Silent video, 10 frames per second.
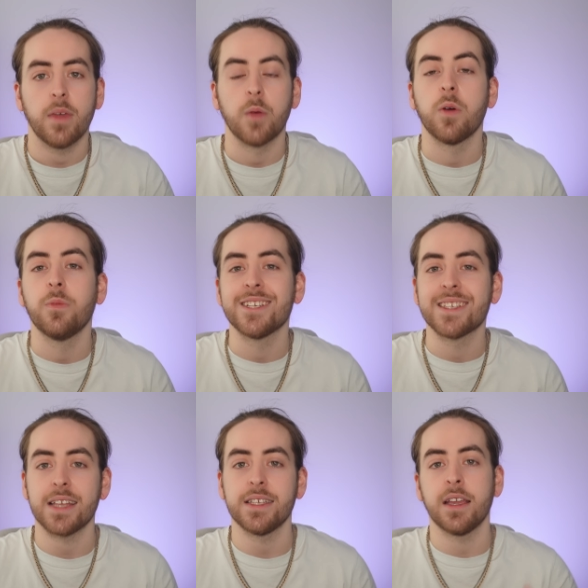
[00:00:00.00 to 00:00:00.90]
And when we're
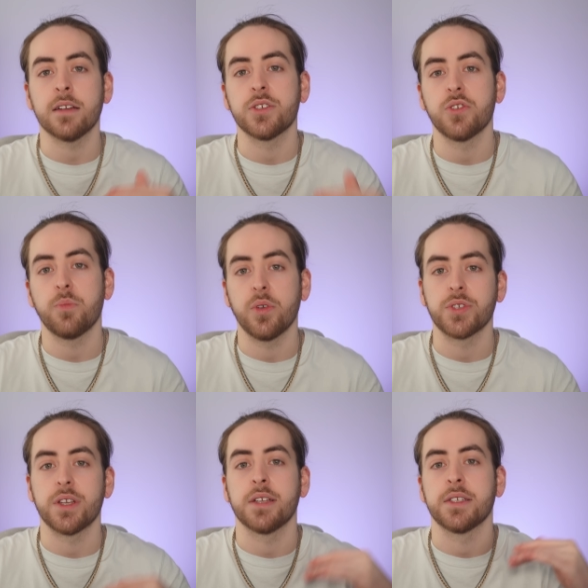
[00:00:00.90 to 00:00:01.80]
setting our stop
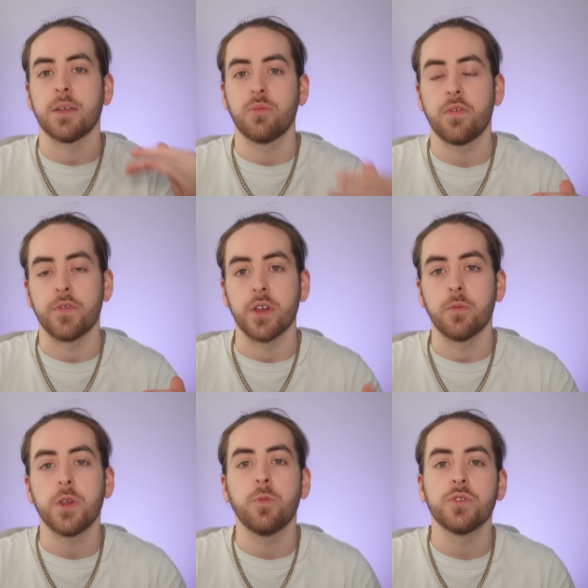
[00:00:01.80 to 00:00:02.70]
loss and our take profit,
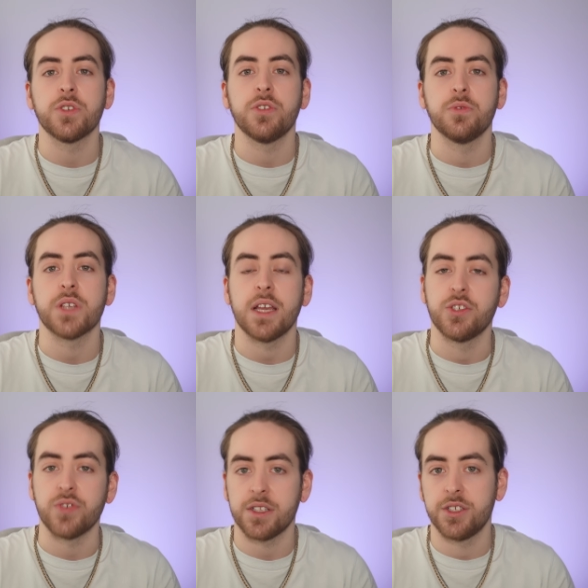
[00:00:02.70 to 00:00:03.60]
we want to use a
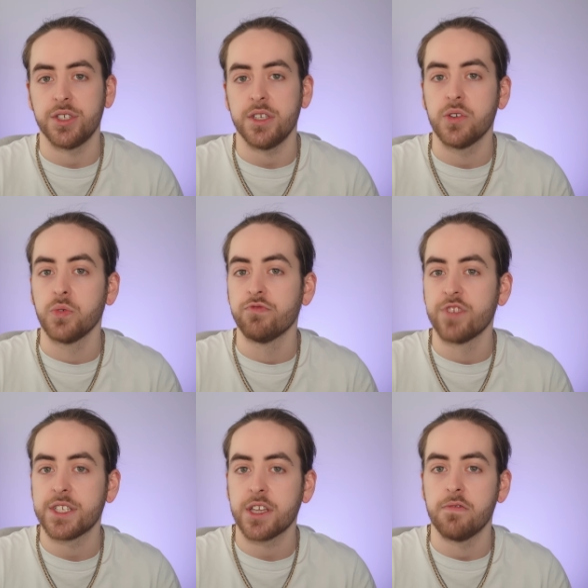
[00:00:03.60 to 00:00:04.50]
strategy called
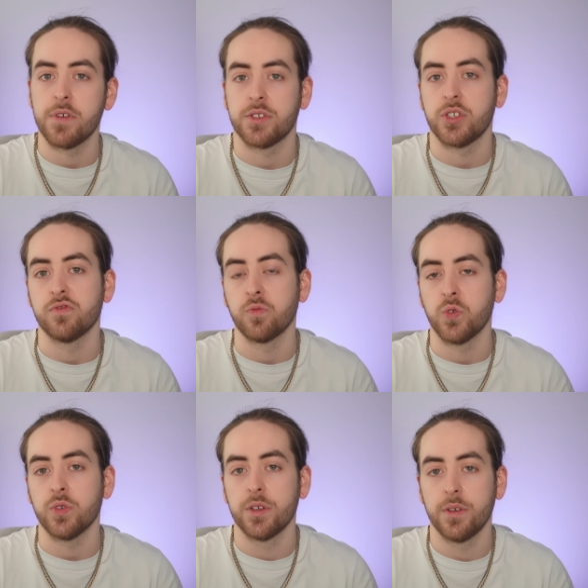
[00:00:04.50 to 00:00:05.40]
risk versus
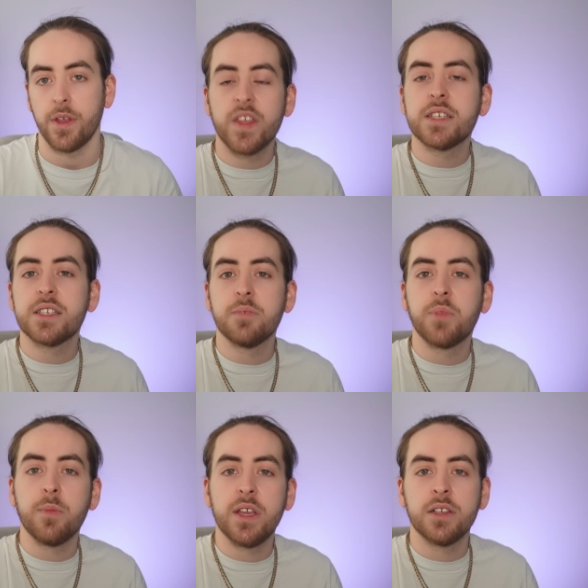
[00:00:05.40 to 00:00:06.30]
reward. This
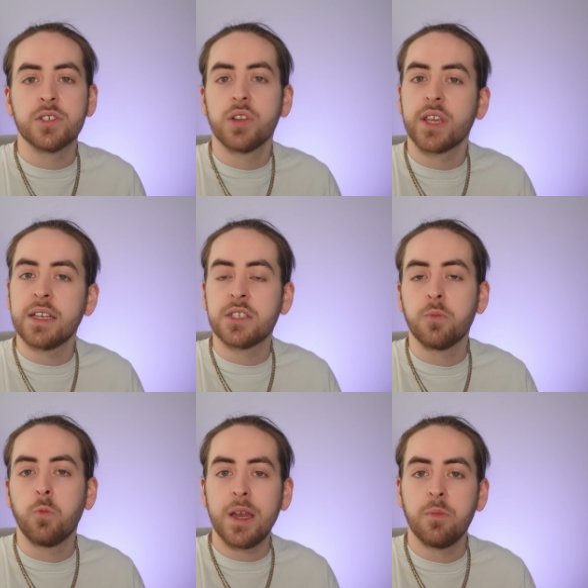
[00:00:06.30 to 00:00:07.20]
simply means looking to
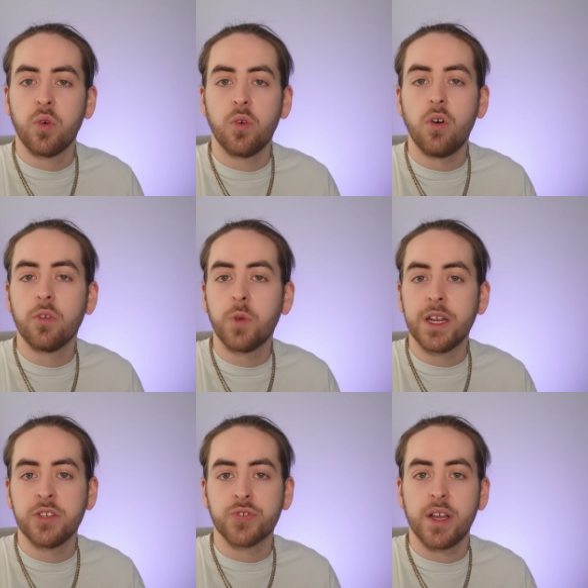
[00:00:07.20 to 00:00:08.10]
win more on
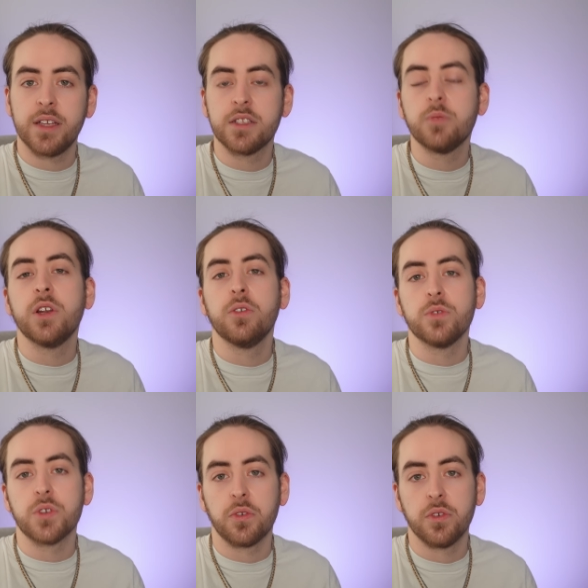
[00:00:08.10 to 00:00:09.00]
winning trades than we
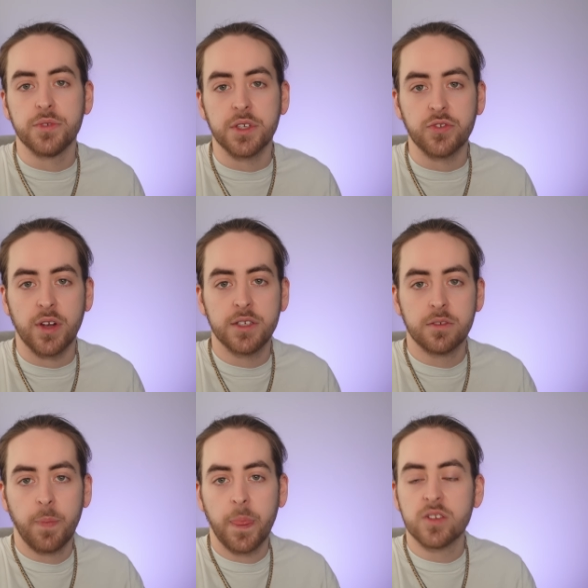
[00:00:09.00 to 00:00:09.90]
lose on losing
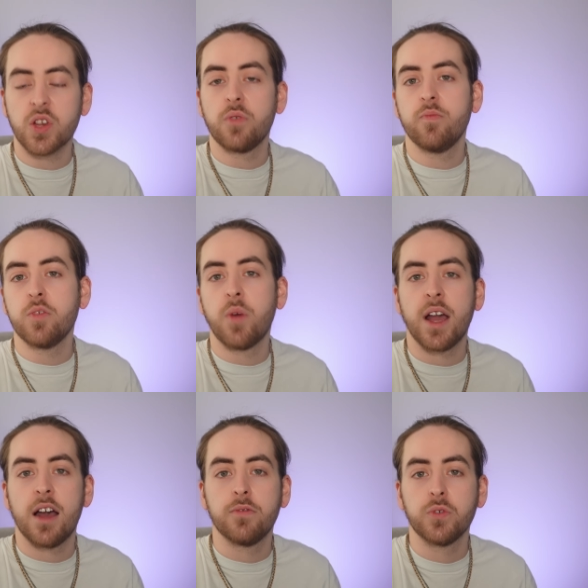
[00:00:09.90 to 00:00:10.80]
trades. So you
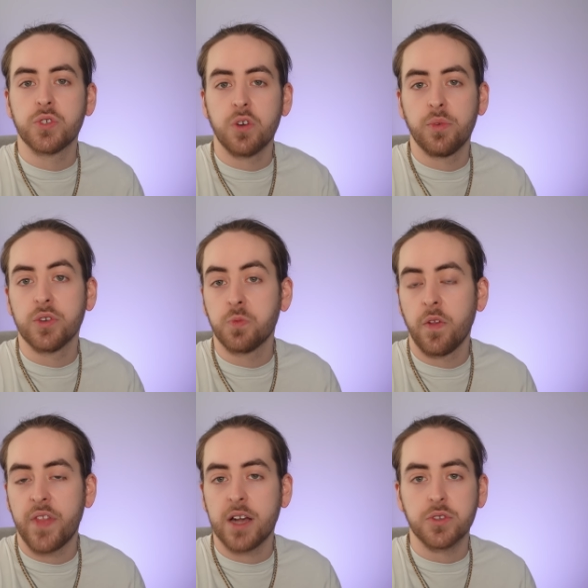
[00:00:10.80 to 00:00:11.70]
might have your stop loss
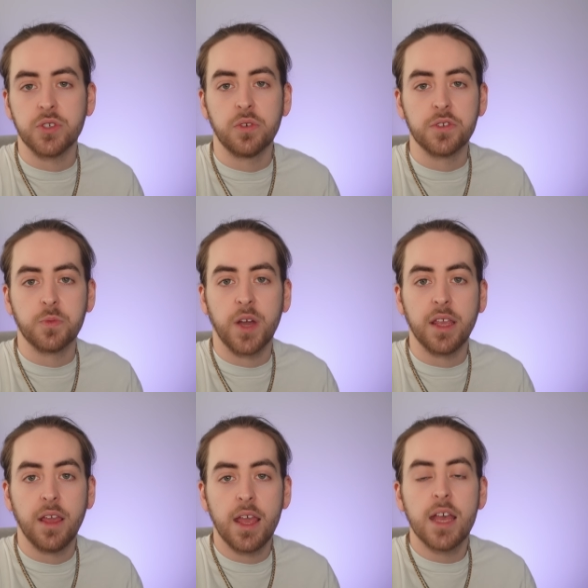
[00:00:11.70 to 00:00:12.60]
one thousand dollars away,